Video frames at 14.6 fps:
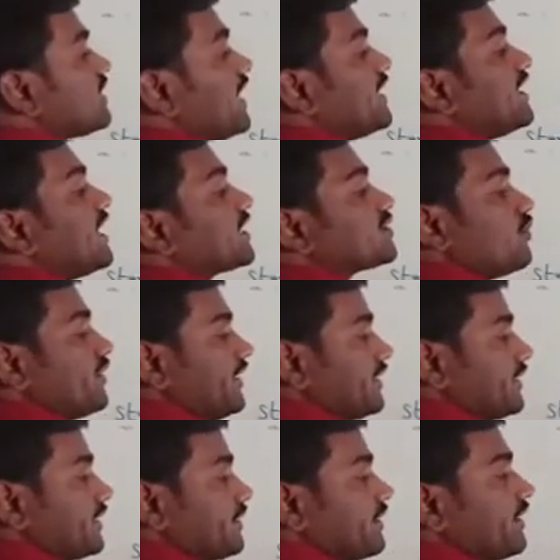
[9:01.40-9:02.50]
any exponent
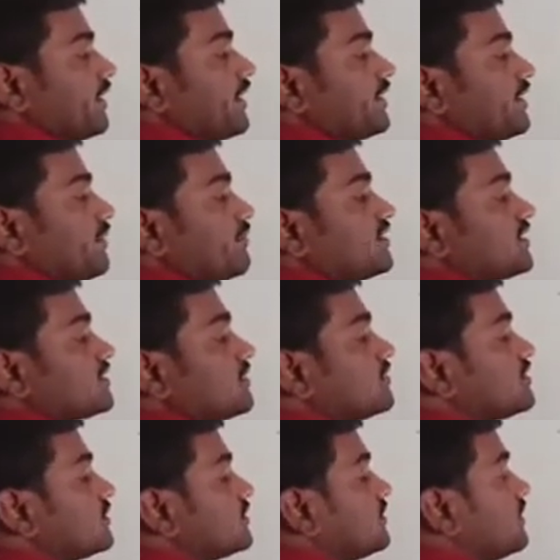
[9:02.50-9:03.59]
here. M in the sense